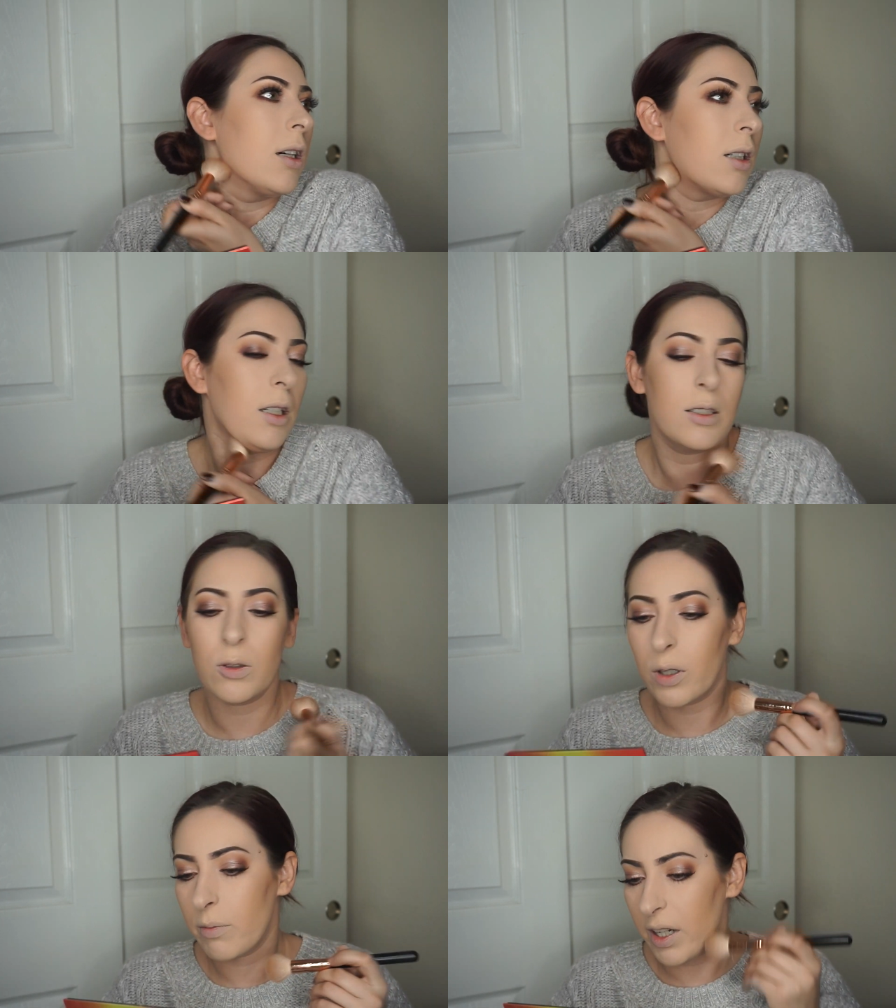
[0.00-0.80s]

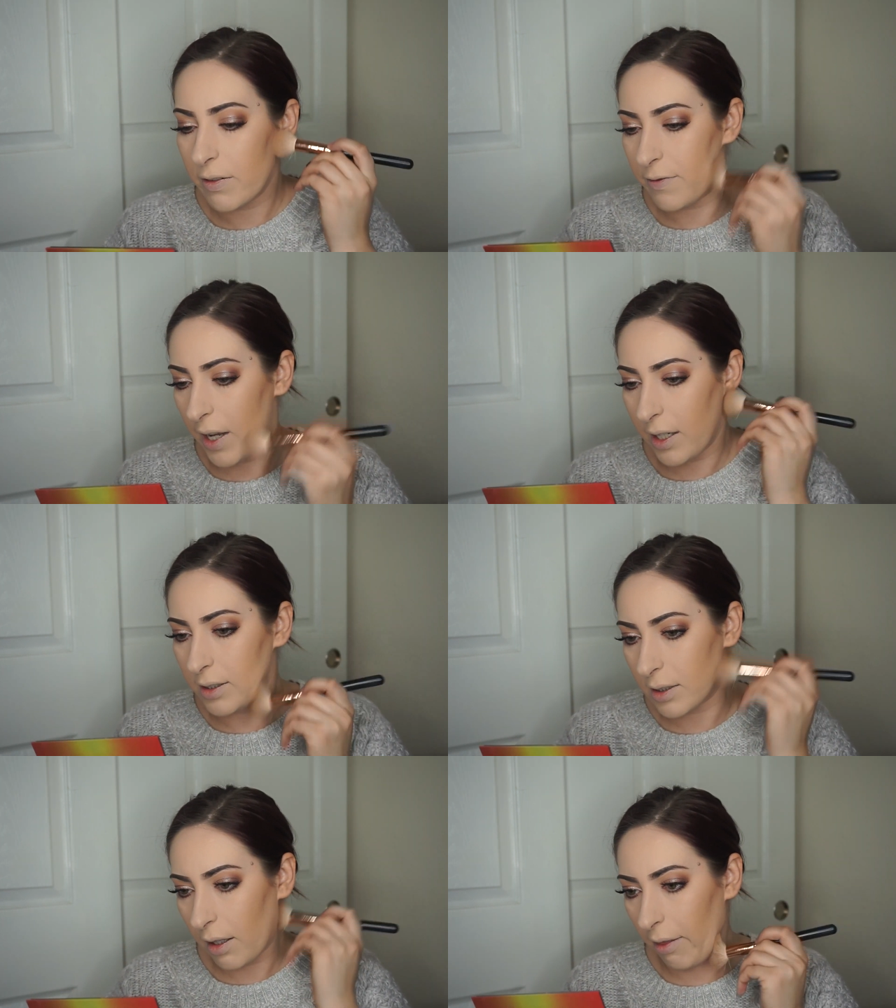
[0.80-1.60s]
contour my
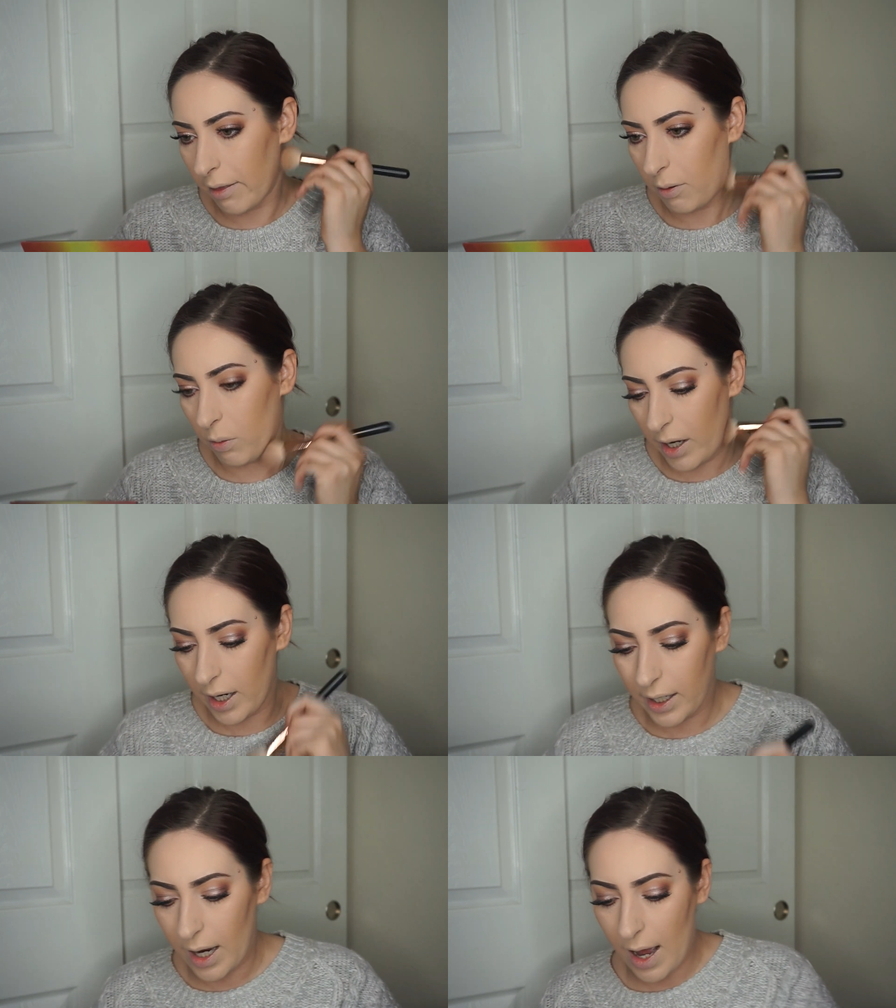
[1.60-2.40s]
face the
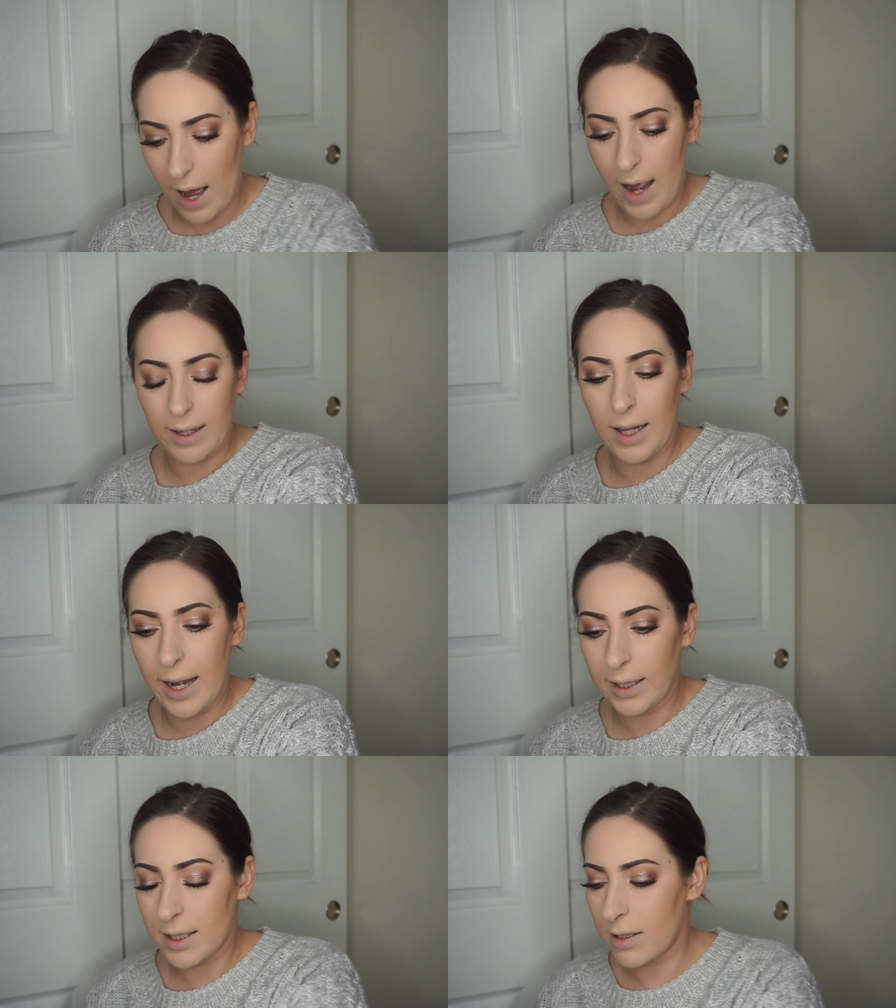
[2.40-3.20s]
way I
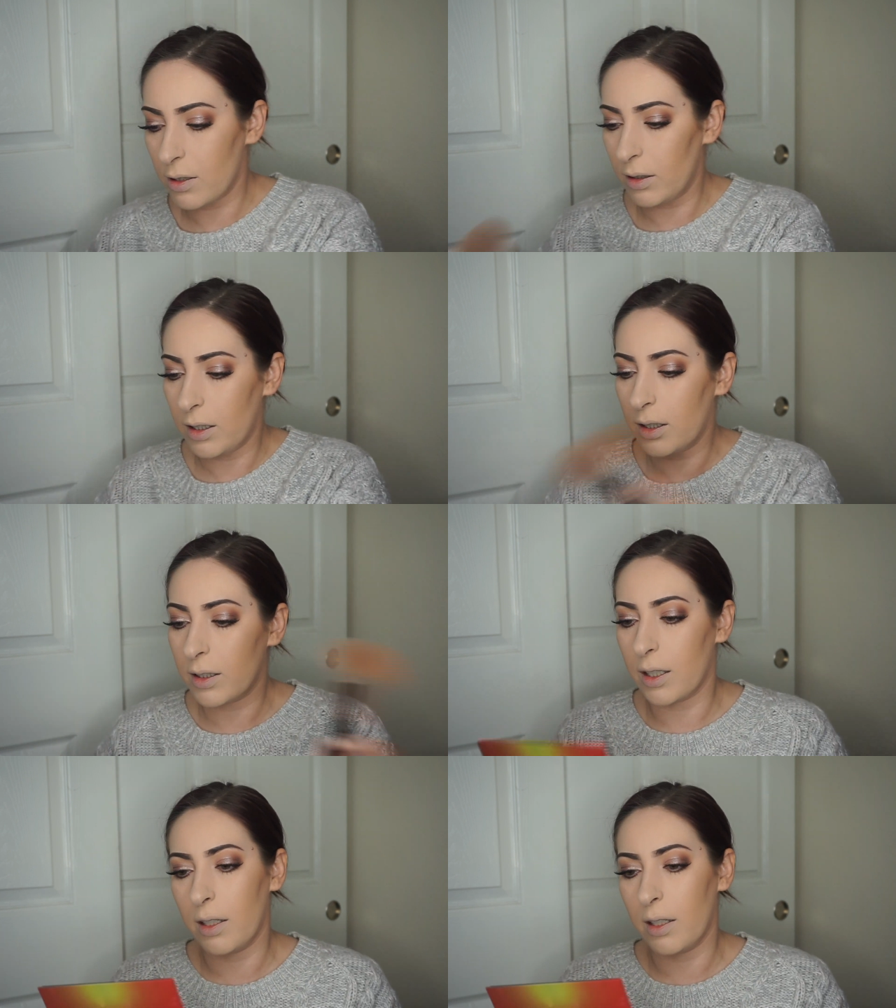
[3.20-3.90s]
like it to look.